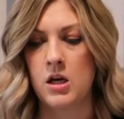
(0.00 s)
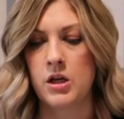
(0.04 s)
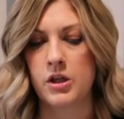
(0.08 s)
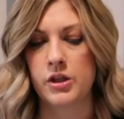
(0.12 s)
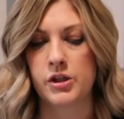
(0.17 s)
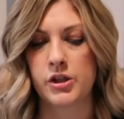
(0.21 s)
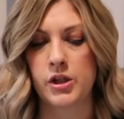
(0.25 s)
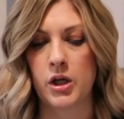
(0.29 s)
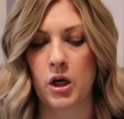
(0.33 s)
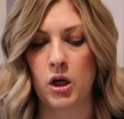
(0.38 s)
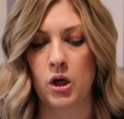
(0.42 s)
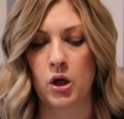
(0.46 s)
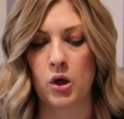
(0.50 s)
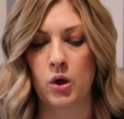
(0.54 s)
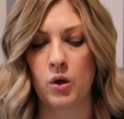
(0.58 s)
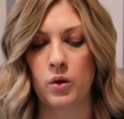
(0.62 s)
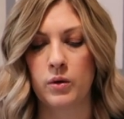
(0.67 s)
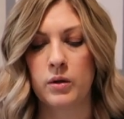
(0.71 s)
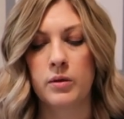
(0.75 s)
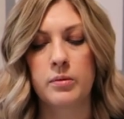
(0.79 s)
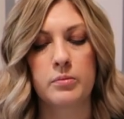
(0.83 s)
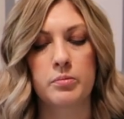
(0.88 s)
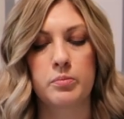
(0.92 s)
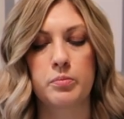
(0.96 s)

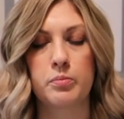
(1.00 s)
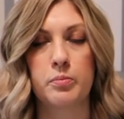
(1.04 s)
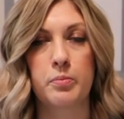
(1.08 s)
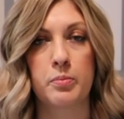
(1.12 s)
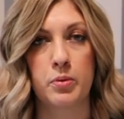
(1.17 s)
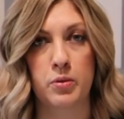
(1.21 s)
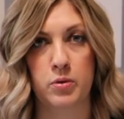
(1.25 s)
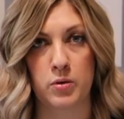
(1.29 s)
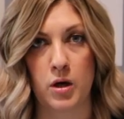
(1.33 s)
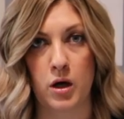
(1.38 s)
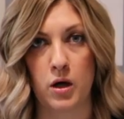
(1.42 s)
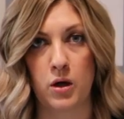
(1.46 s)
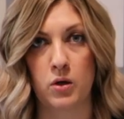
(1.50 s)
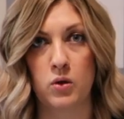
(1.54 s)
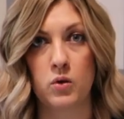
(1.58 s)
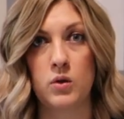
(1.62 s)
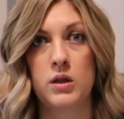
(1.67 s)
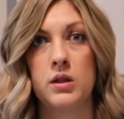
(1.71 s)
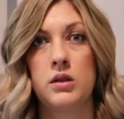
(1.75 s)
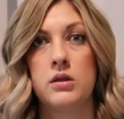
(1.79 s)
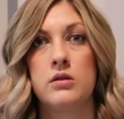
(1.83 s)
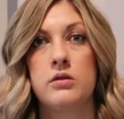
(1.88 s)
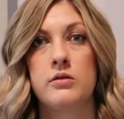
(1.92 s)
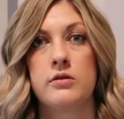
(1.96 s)
So
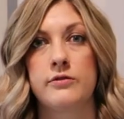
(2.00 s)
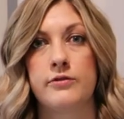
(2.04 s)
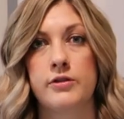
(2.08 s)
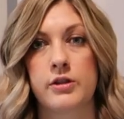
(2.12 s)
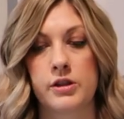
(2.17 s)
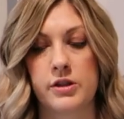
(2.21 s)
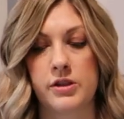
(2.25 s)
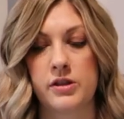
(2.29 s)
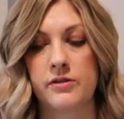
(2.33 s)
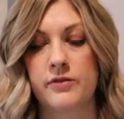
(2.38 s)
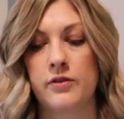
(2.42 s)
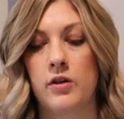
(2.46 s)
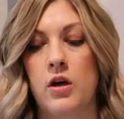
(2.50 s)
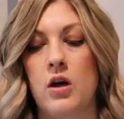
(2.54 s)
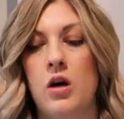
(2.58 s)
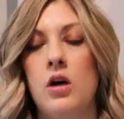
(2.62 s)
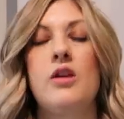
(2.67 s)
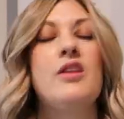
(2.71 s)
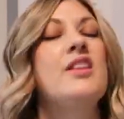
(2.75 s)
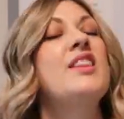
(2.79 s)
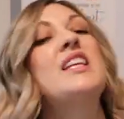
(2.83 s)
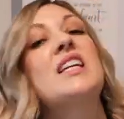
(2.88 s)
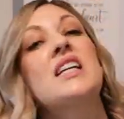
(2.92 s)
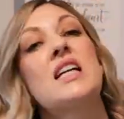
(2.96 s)
pro, first of
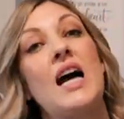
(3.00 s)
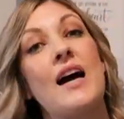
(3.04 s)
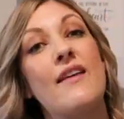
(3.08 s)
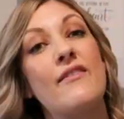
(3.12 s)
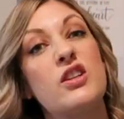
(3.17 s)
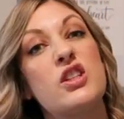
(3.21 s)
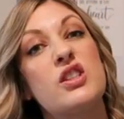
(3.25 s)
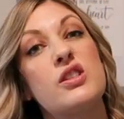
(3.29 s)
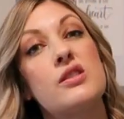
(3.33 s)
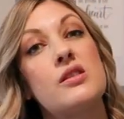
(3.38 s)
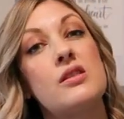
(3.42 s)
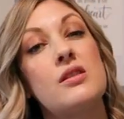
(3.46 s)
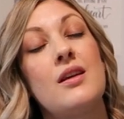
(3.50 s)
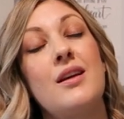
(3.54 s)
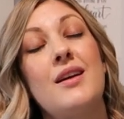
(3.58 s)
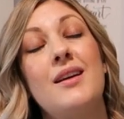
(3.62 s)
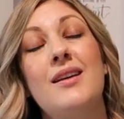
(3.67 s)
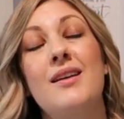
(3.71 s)
all, the covers.